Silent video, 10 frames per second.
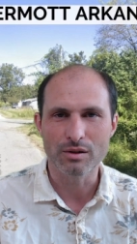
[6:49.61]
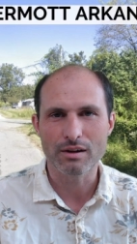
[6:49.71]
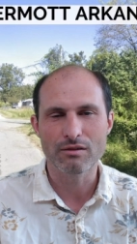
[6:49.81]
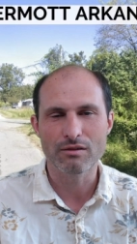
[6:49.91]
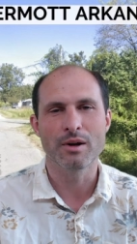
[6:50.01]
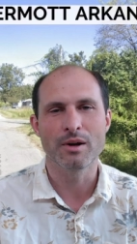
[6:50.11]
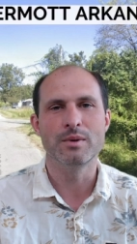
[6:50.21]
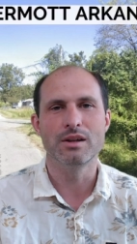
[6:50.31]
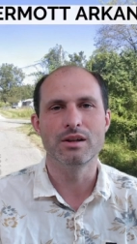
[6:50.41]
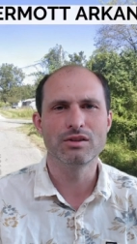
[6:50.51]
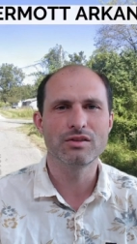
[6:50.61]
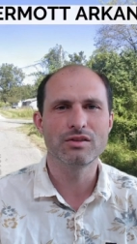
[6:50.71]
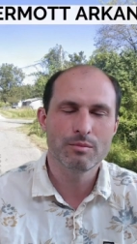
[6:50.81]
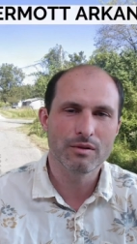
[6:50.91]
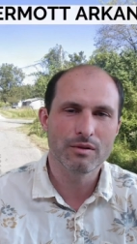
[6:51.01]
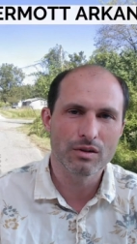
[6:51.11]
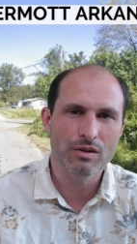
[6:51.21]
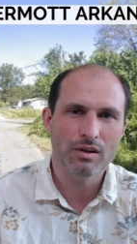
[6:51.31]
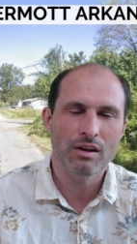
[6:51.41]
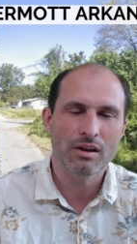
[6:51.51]
whatever it might be, or just keep it for
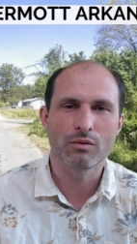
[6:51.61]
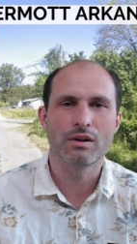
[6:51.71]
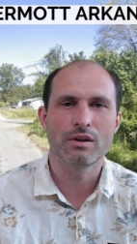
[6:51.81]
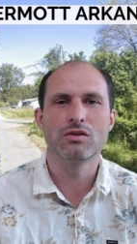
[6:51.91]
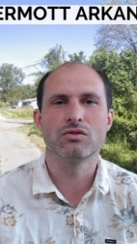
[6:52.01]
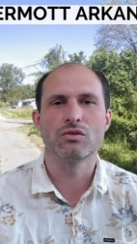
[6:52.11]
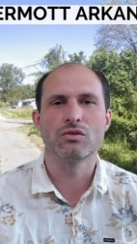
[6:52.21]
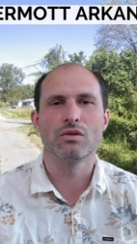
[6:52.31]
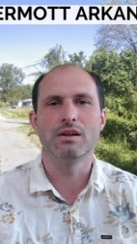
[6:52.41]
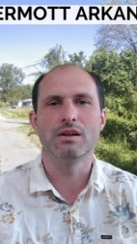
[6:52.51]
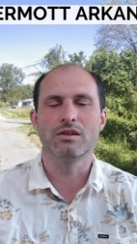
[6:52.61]
yourself, whatever your story is.